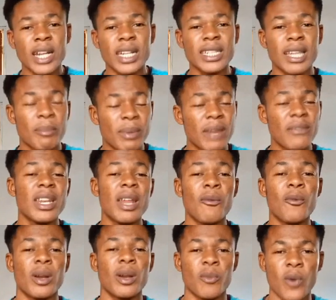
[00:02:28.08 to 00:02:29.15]
warning them,
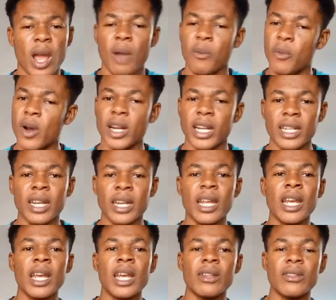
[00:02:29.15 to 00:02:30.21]
giving them a
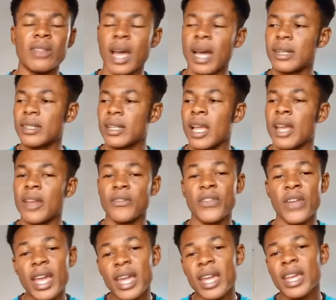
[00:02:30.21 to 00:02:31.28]
warning that
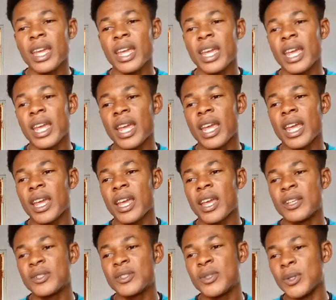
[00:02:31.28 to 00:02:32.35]
they
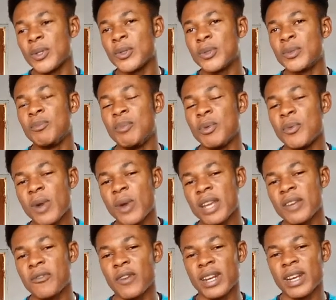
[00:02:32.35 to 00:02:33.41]
should be
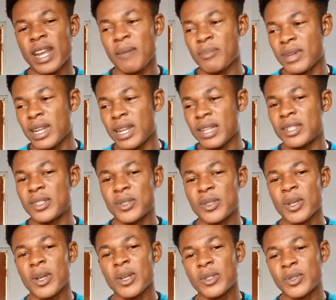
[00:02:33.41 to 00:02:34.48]
ready for them.
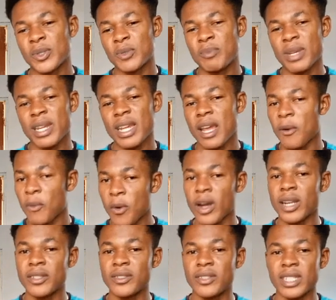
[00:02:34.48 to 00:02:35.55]
This should be
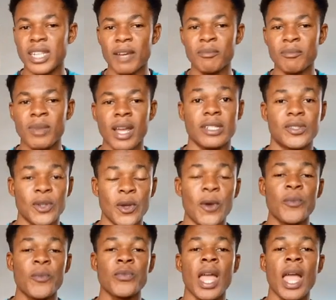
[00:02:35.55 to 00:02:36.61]
a warning to them.
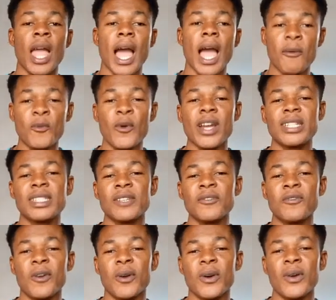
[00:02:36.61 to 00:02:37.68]
So I'm
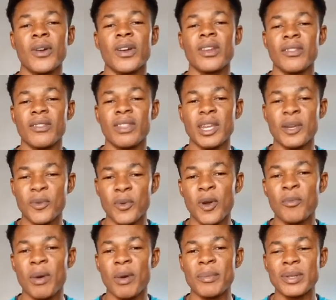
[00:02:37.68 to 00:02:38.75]
waiting for the
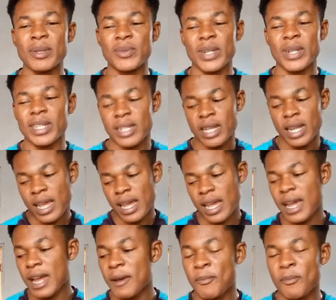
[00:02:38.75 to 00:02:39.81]
Europa between
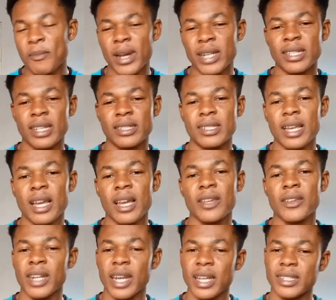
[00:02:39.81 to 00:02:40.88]

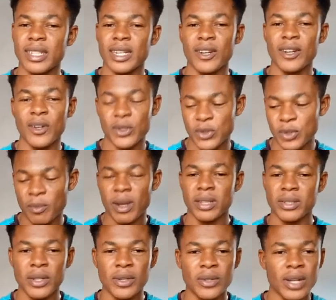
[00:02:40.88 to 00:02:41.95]
Manchester United and also
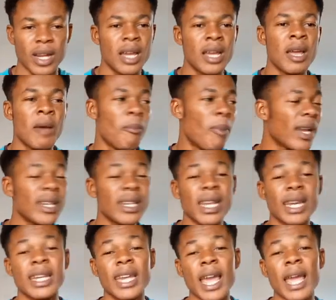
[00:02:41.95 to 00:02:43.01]
Barcelona.
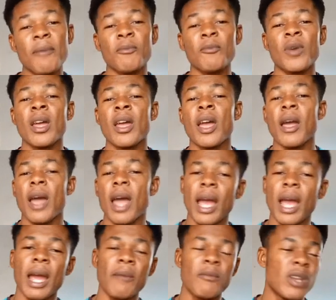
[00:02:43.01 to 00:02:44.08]
But in the game,
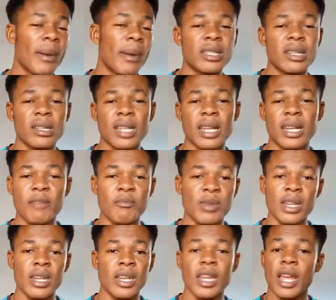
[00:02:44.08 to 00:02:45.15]
the Manchester
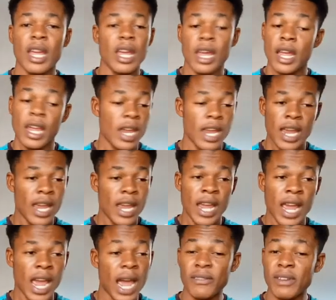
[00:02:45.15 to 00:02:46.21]
derby,
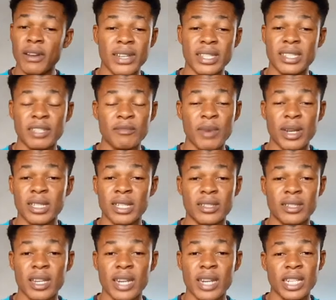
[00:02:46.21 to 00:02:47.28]
I've never seen
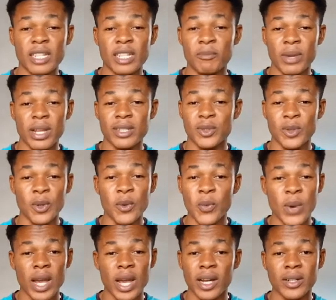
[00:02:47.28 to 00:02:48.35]
Manchester United play
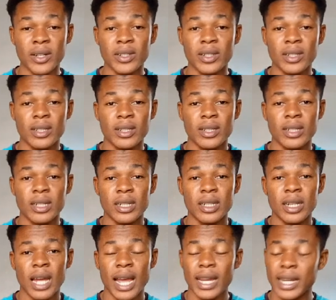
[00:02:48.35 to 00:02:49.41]
so well
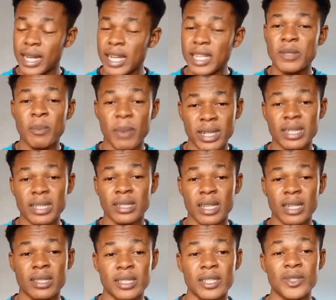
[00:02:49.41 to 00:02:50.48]
against
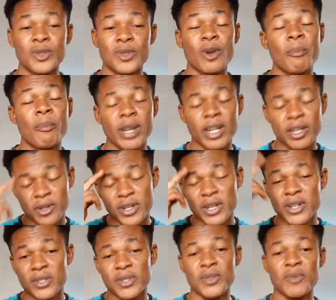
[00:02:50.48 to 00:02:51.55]
Manchester City. So a big
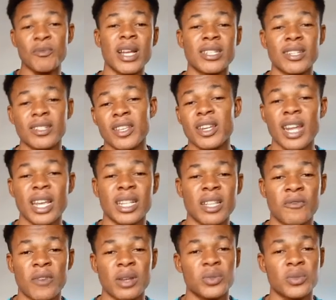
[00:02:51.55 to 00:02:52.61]
kudos to Manchester
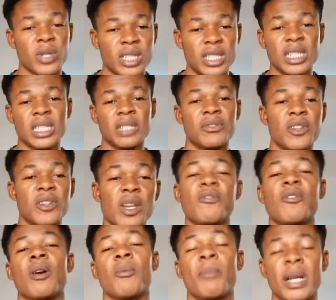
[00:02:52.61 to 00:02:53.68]
United fans watching this
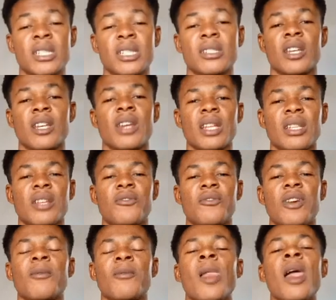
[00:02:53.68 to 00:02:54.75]
video. If you are a Manchester
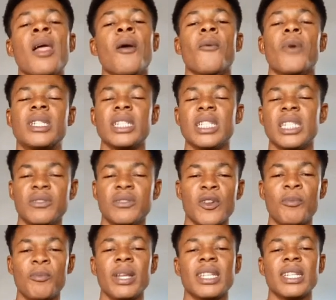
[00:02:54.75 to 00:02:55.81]
United fan watching
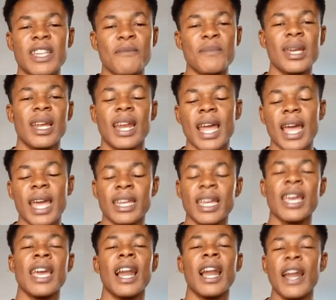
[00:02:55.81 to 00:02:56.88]
this video, please give me a
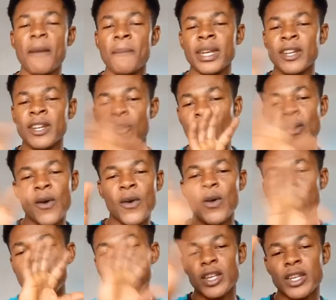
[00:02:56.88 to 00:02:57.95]
like. Let me
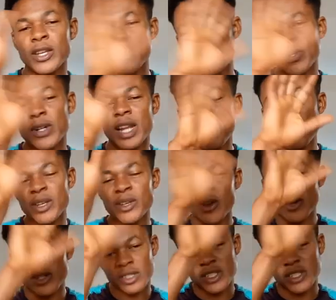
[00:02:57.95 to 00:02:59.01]

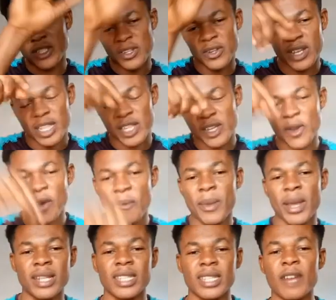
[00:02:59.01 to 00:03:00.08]
notice you in the
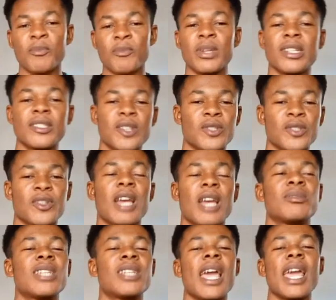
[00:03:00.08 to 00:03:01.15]
comments. And please
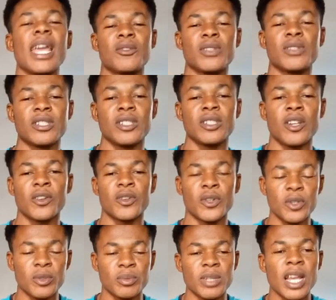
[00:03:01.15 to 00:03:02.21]
subscribe, share it in
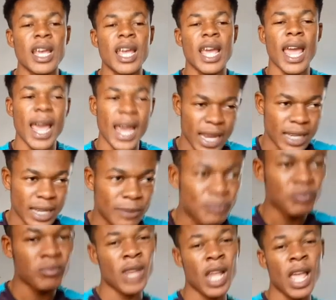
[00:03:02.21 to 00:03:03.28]
your group.
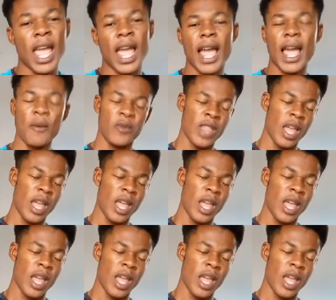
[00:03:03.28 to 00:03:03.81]
And with